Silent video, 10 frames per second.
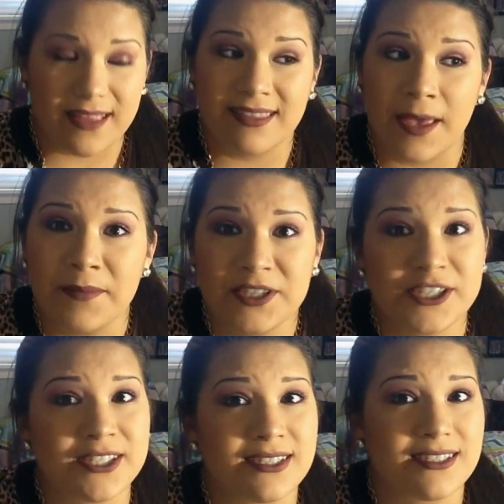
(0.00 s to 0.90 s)
Let me
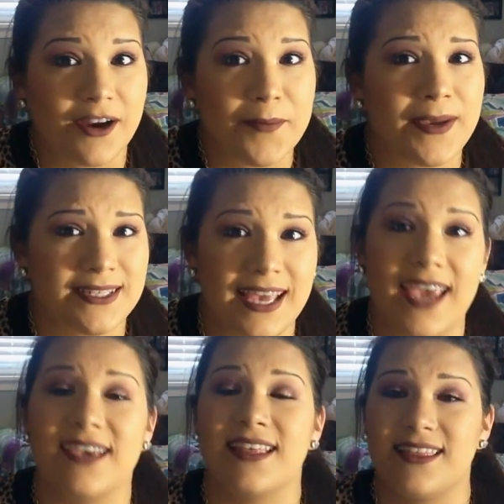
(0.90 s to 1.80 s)
just start by
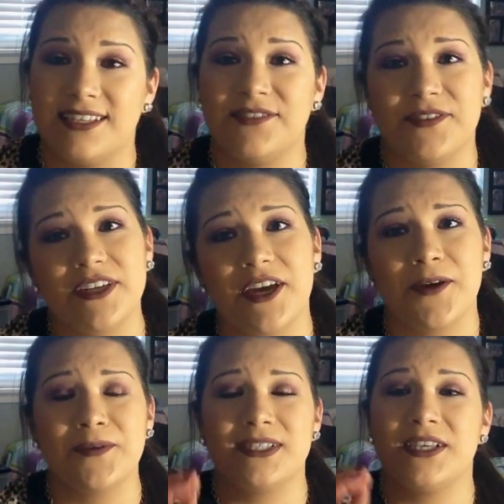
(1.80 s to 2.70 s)
saying that this
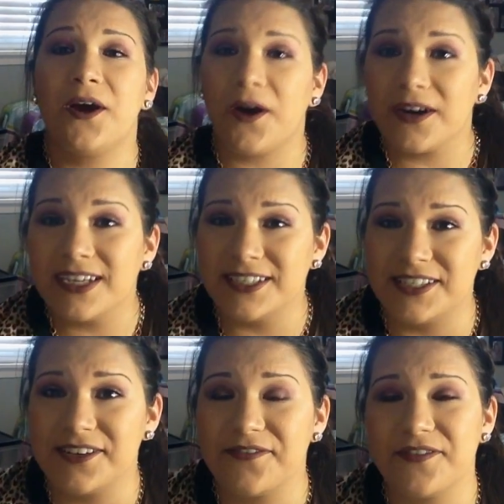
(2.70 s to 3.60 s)
video was the
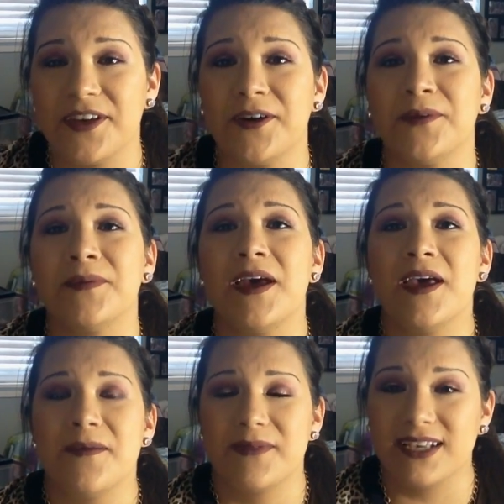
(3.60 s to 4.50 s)
hardest to film
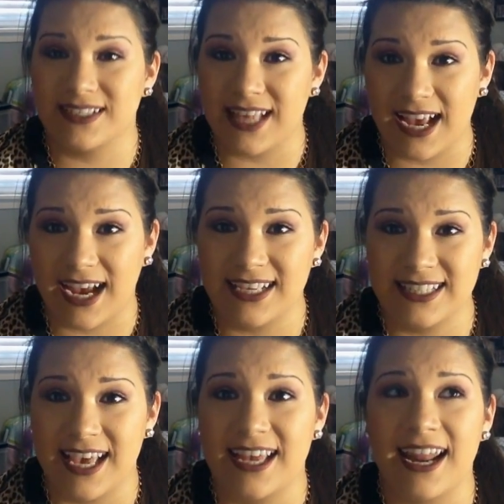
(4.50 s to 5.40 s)
because, like I
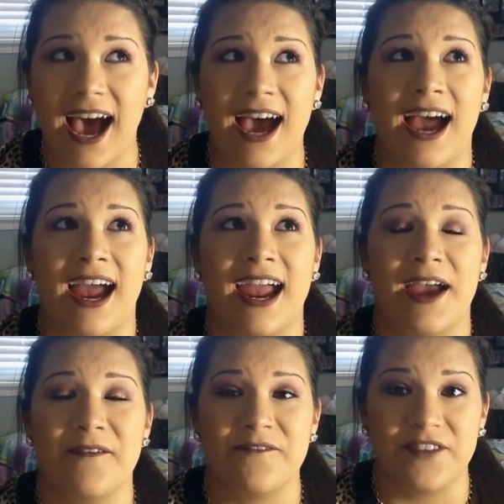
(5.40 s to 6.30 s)
said, I
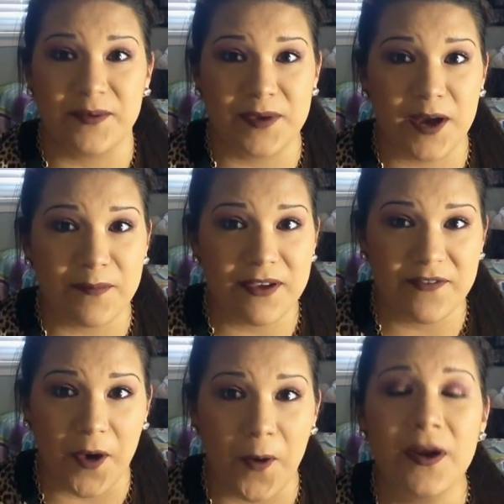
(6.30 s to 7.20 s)
am filming on my
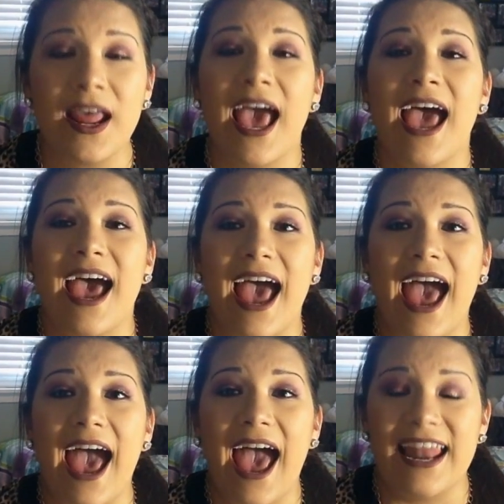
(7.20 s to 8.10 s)
phone,
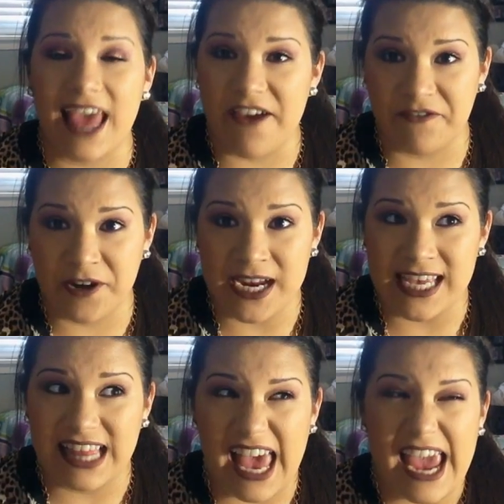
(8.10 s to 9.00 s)
and every